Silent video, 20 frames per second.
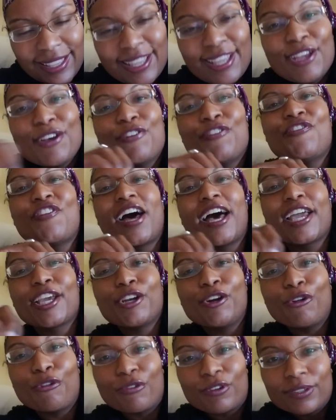
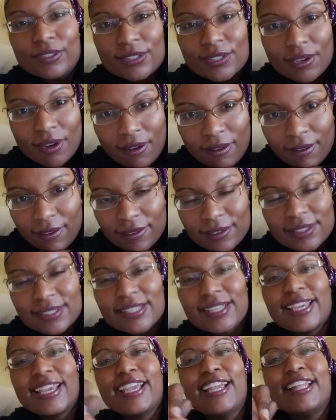Final results.
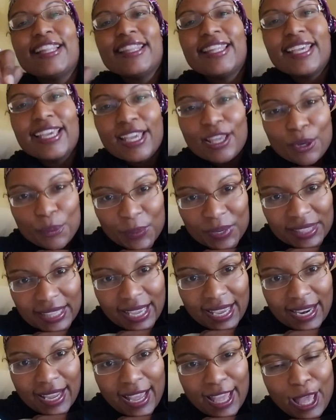And then when
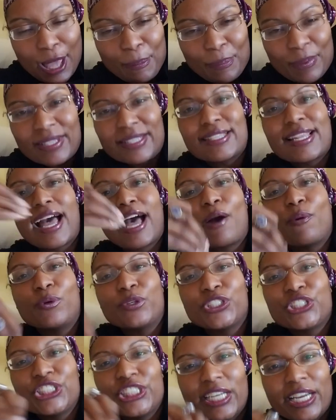that happens, I will
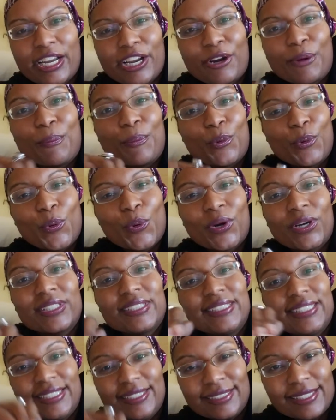share more
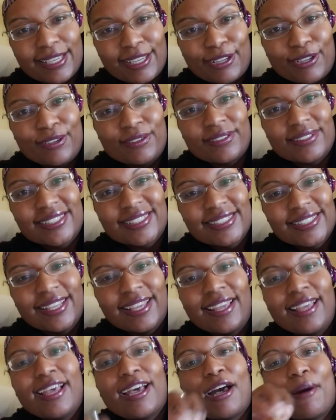details
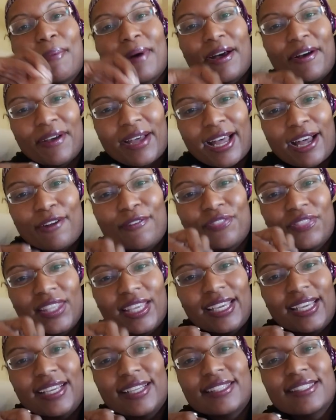about how
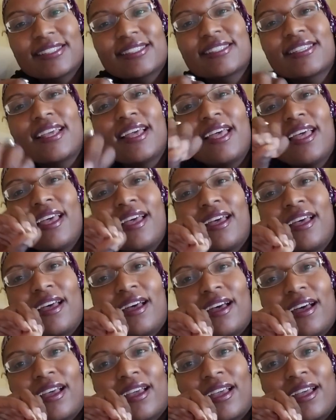things
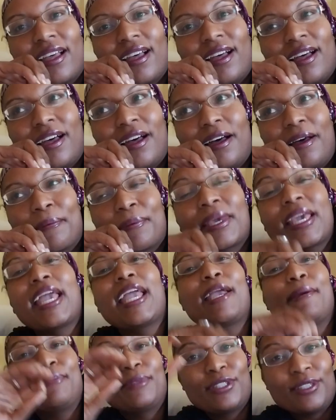
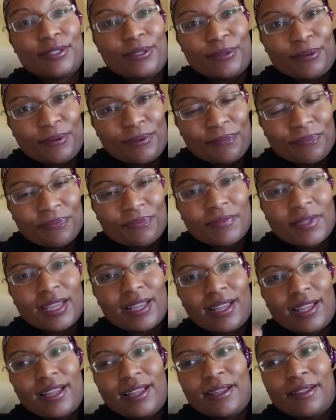came to
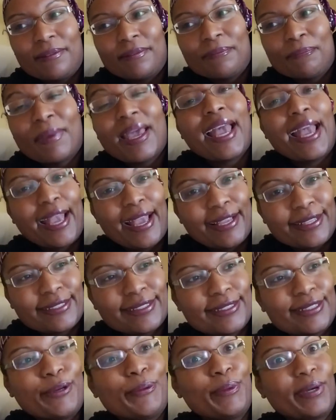
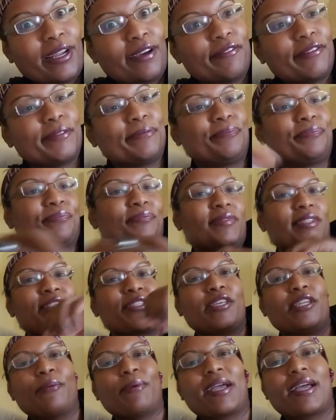pass or whatever. So
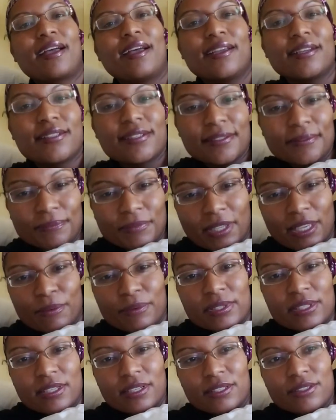anyway, guys, it was good